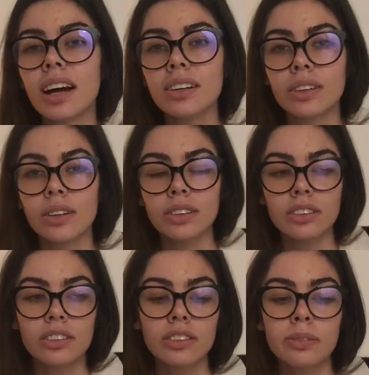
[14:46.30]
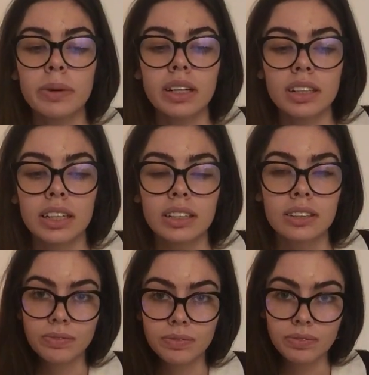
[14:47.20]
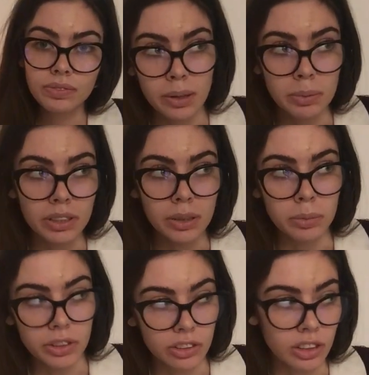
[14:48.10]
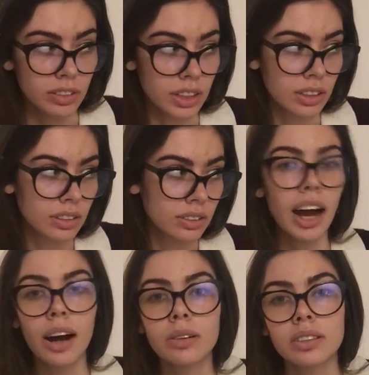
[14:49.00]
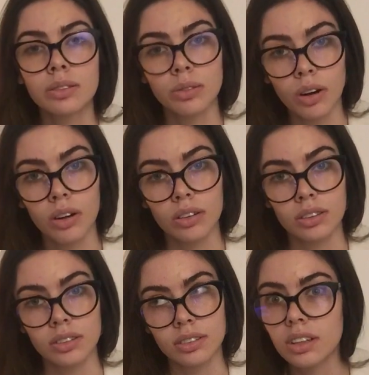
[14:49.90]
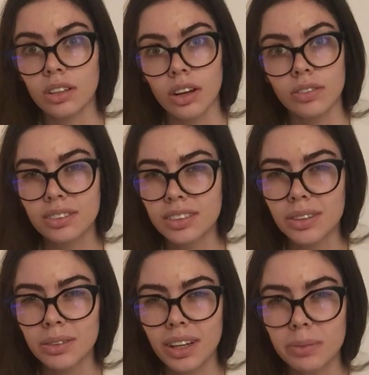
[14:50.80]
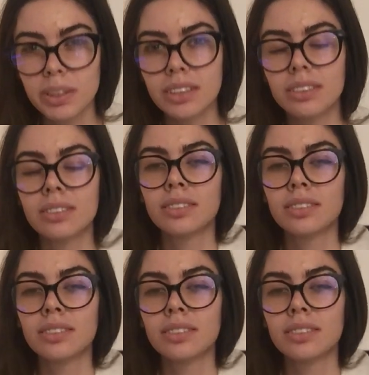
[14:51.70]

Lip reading: I don't know, it's just my like hippy dippy shit of like, how is it wrong to love? You know what I mean?